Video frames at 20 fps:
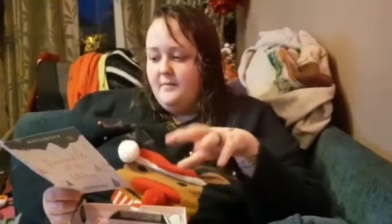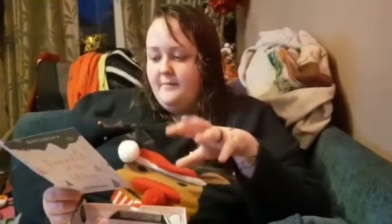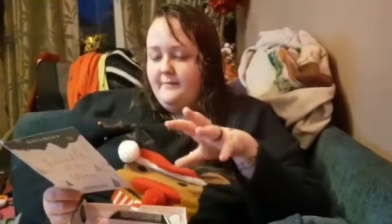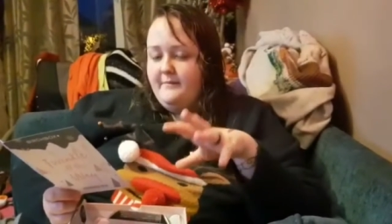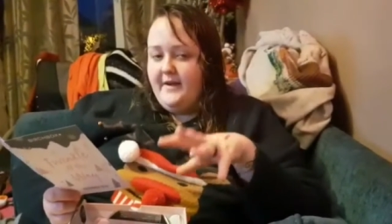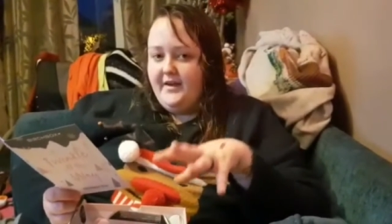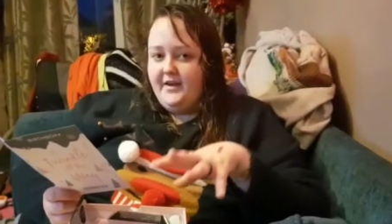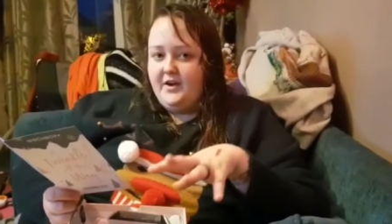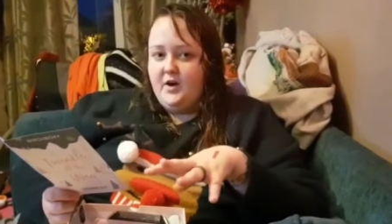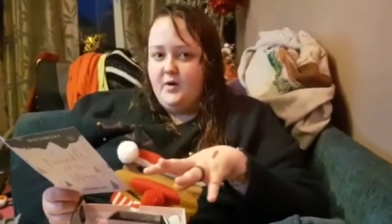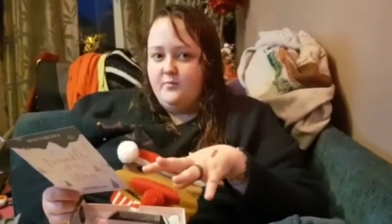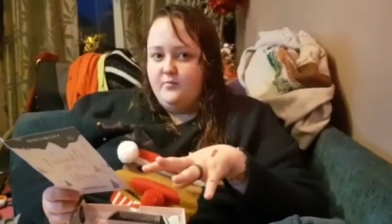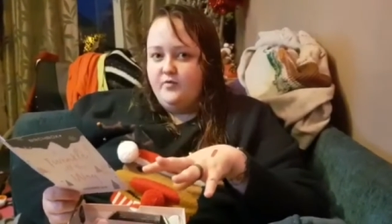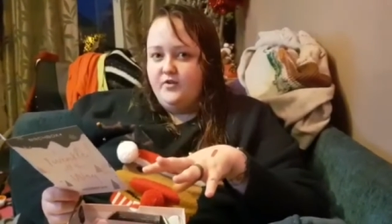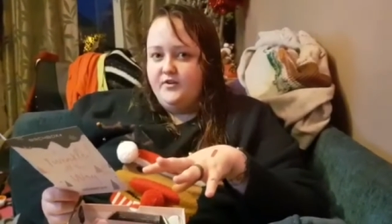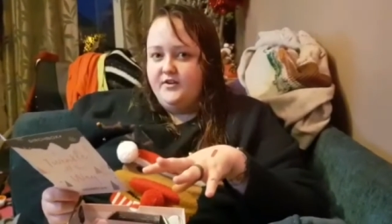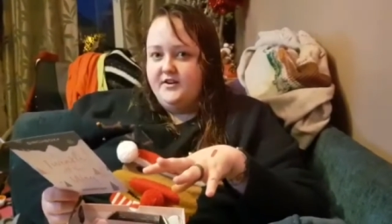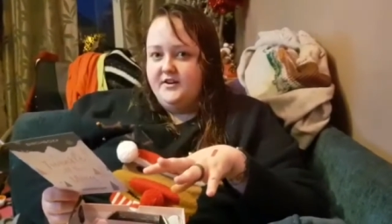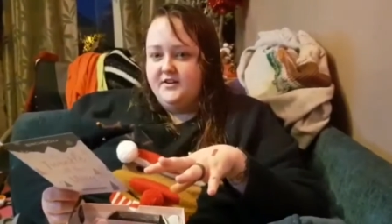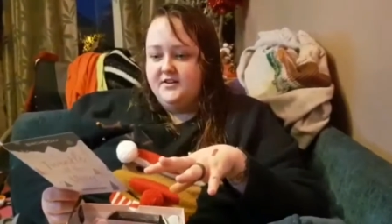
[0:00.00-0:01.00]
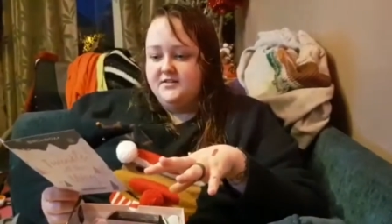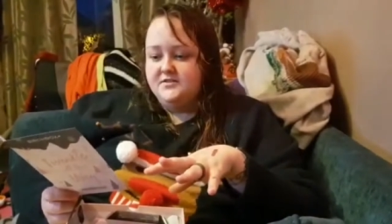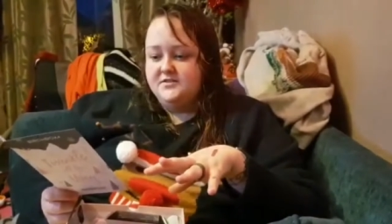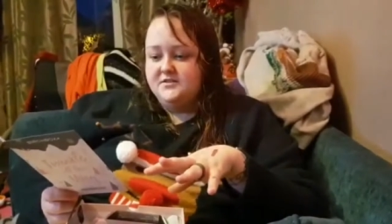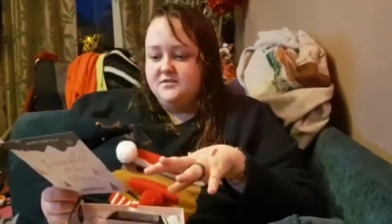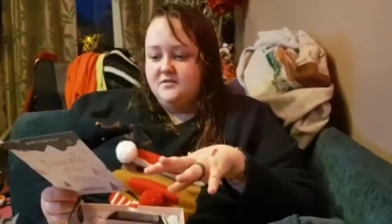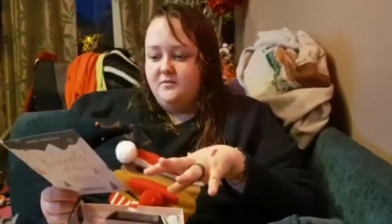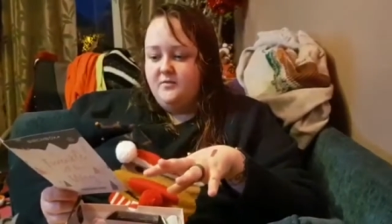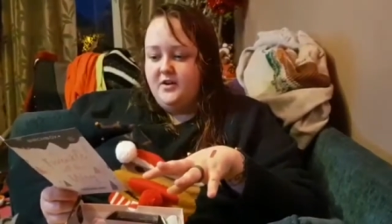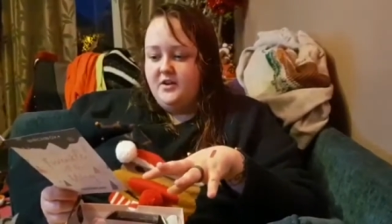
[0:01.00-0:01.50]
makeup
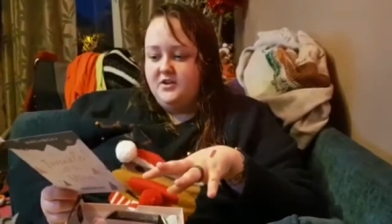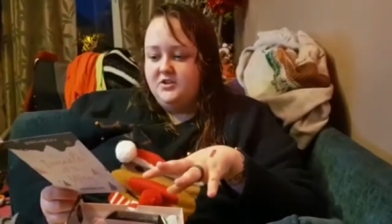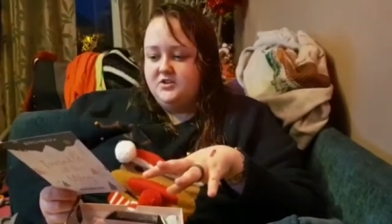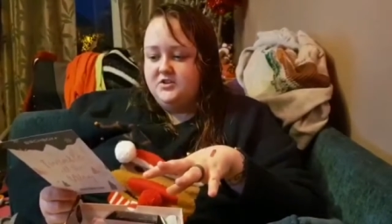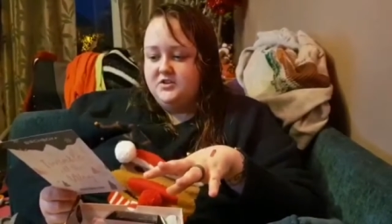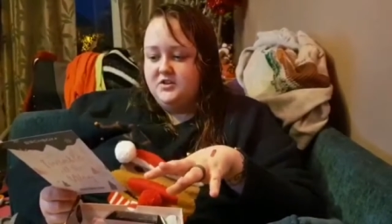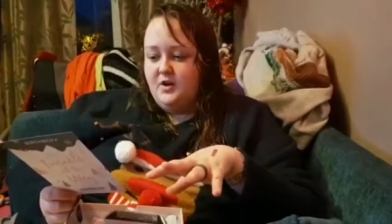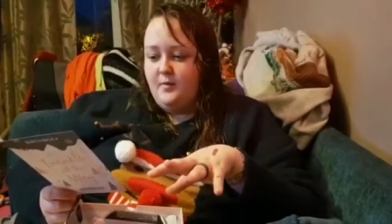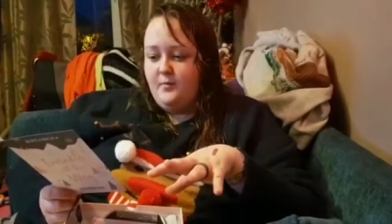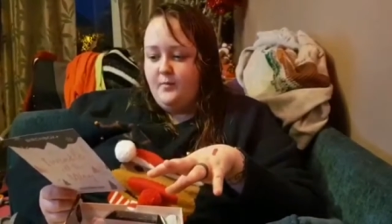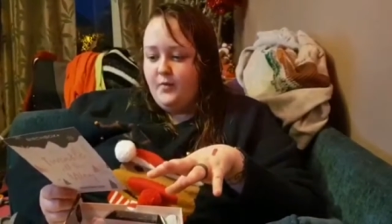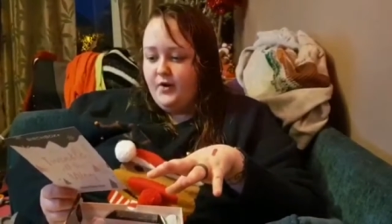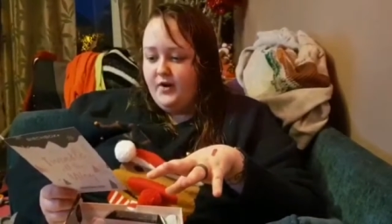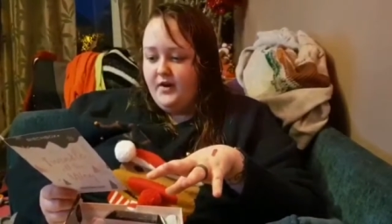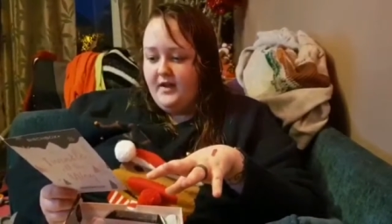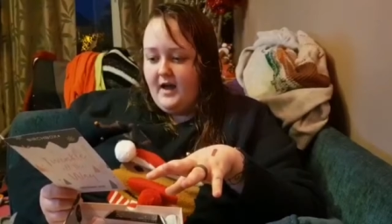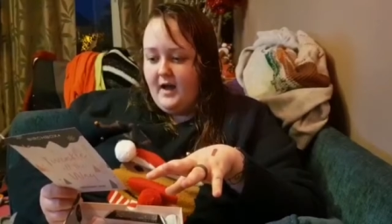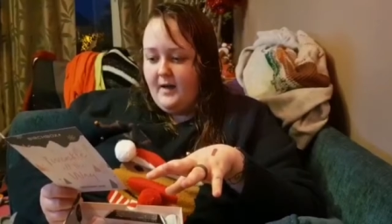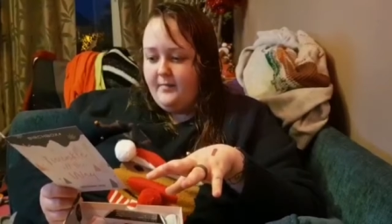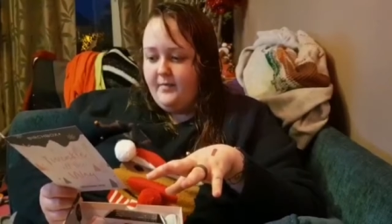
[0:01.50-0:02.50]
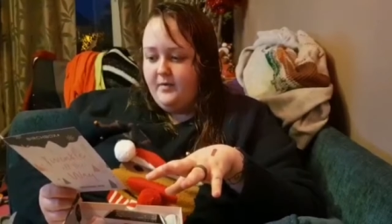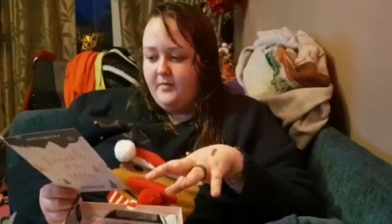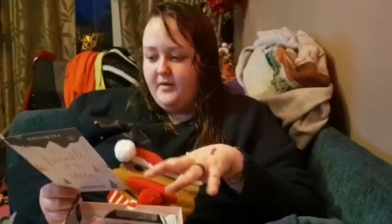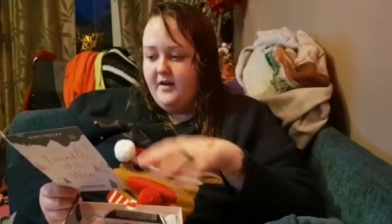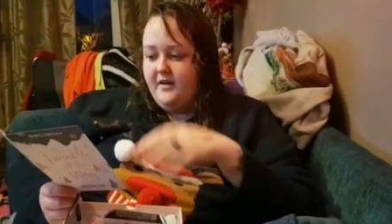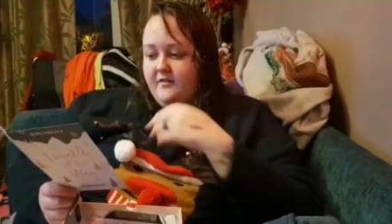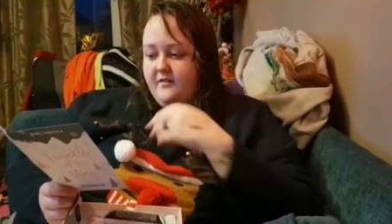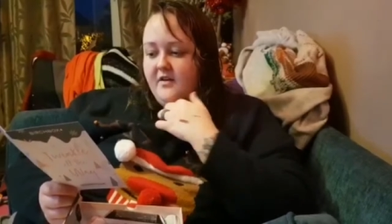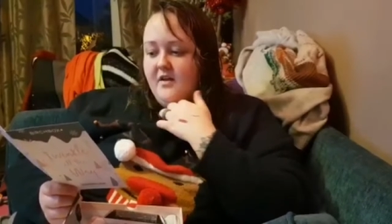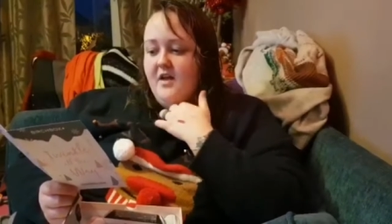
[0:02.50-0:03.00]
products, which I'm pretty happy
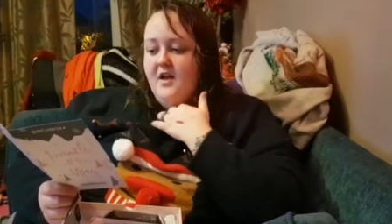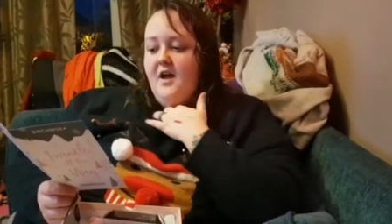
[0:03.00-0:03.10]
with,